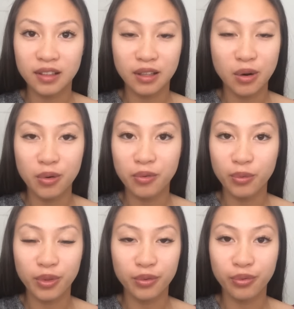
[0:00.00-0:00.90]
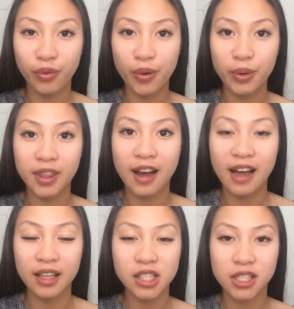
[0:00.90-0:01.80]
go with the flow with the
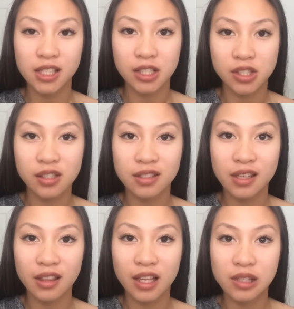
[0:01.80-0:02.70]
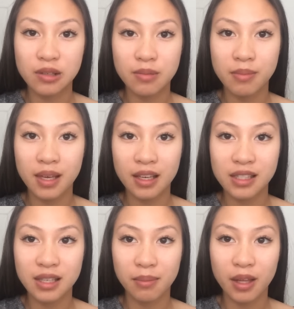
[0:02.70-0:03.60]
eyelash extensions, and they do make it
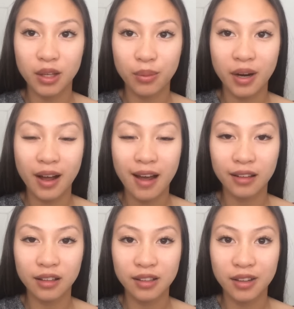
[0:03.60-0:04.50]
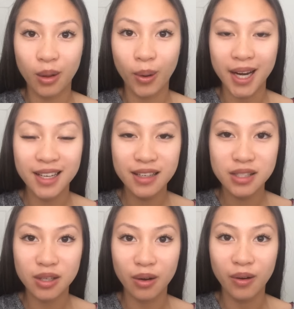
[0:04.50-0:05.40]
seem like you're wearing eyeliner already.
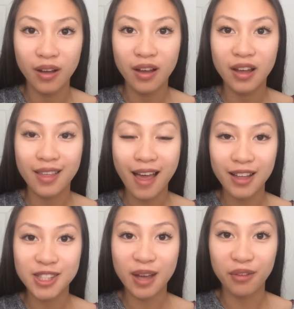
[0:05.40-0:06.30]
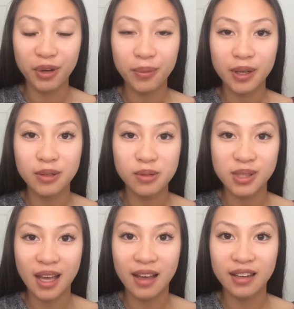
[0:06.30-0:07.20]
So yeah, to everyone who
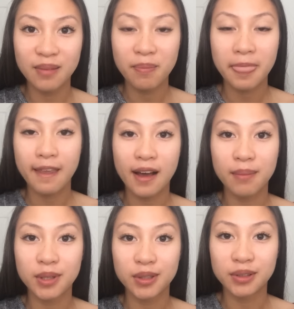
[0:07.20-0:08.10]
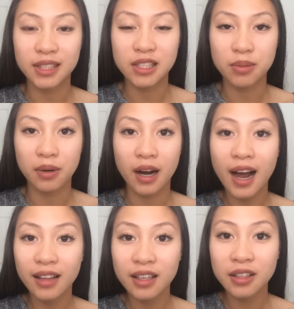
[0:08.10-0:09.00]
said you don't need to wear
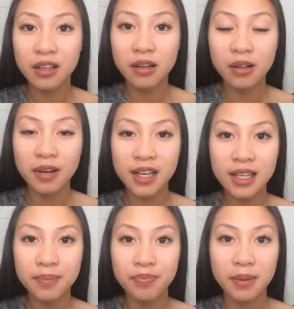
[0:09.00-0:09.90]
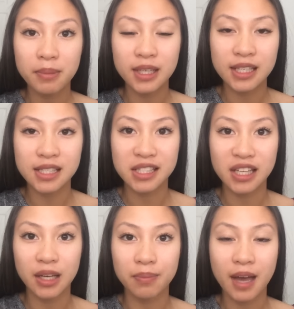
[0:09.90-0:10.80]
eyeliner already, because
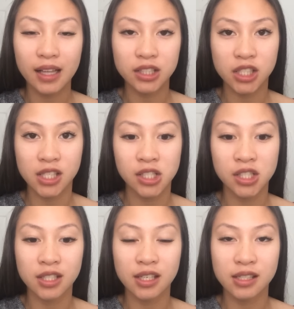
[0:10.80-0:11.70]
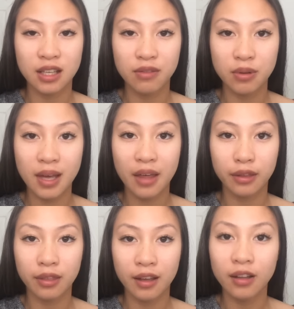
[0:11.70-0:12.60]
the eyelash extension does give you that
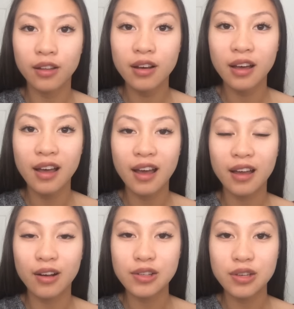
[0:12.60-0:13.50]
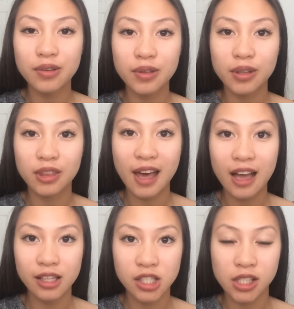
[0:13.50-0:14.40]
thick look, and also the
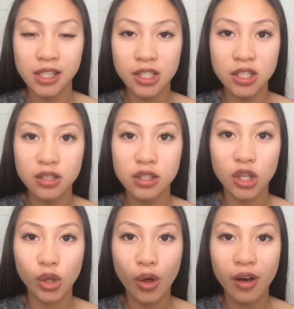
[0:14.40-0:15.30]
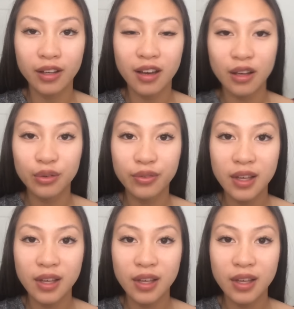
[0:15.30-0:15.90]
eyelash extensions are long enough